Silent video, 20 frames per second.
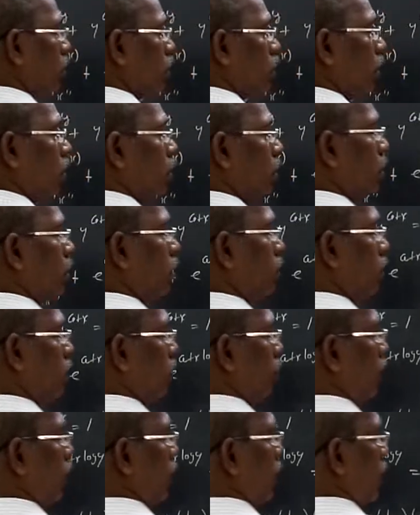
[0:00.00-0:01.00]
into,
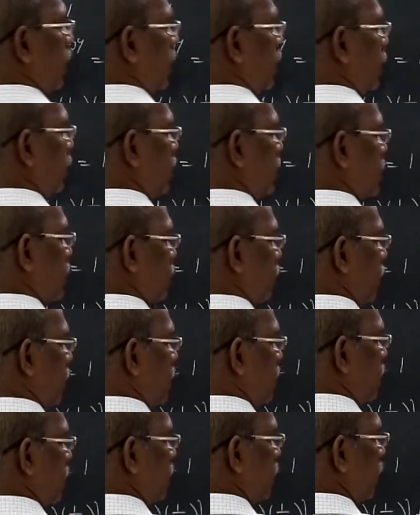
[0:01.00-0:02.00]
you can write first
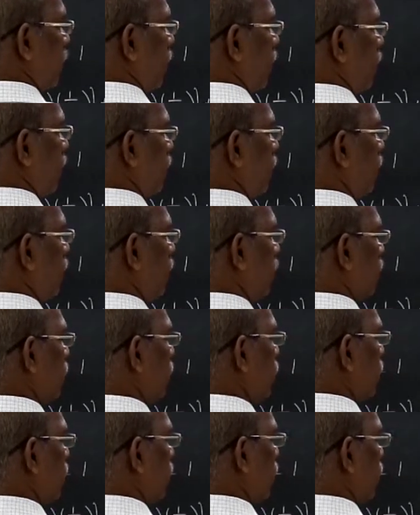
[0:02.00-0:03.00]
positive value
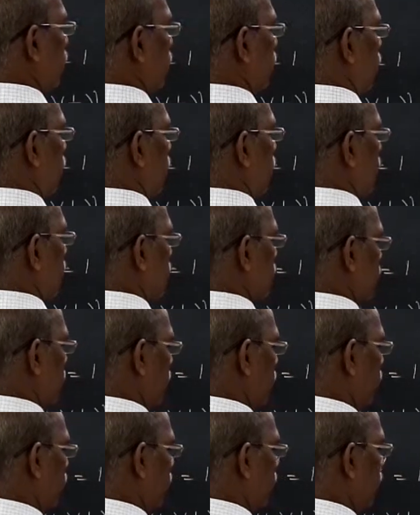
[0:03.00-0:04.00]
cot x by
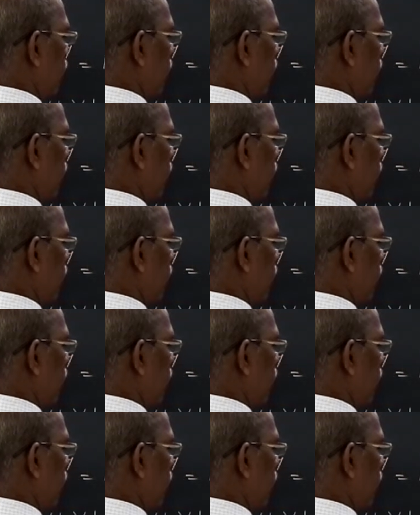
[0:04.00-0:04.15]
y